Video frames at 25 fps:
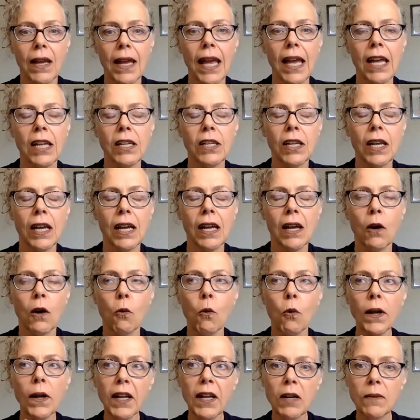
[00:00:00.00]
And
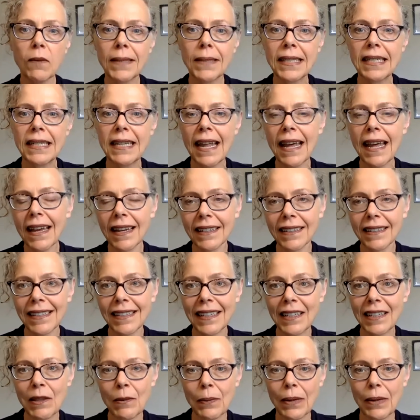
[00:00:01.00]
what comes next
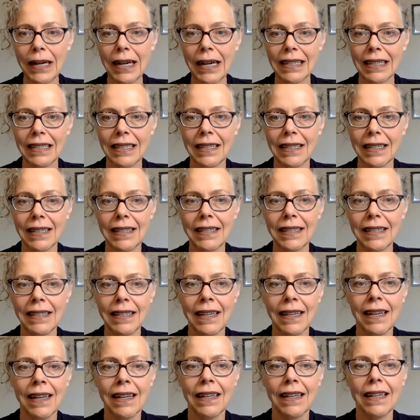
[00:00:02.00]
in the practice
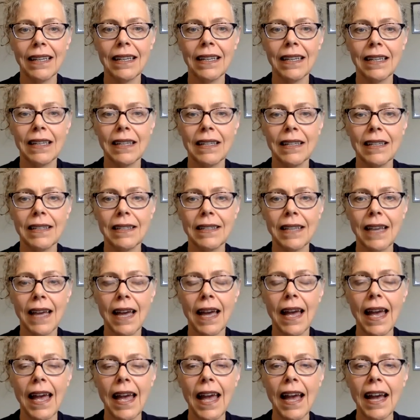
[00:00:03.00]
is
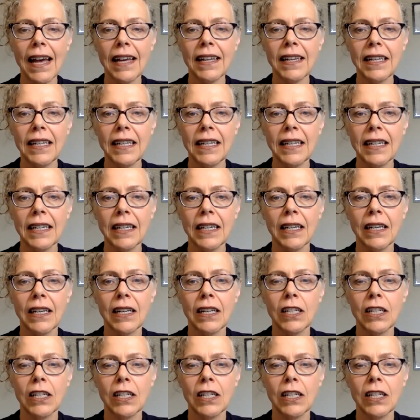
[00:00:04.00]
adding